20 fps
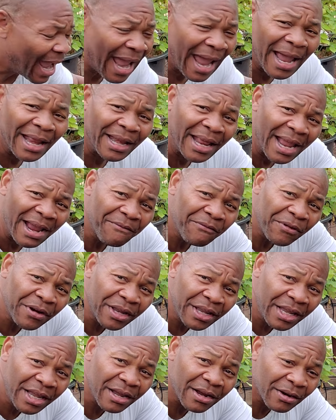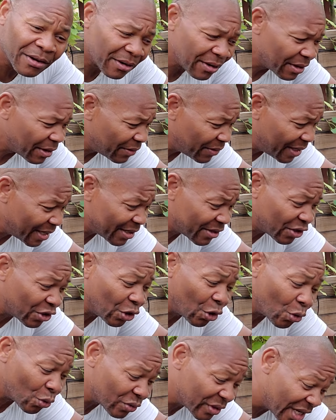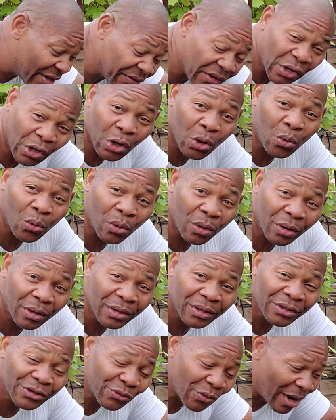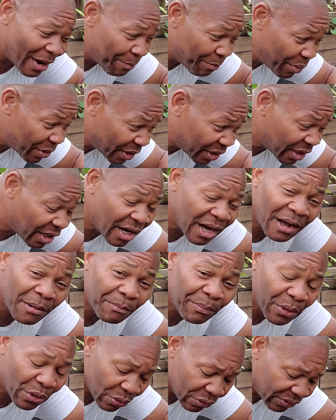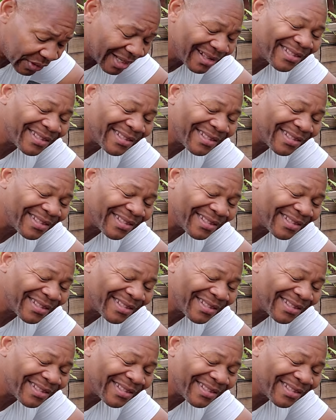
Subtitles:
And every year this goes even lower. So I put the compost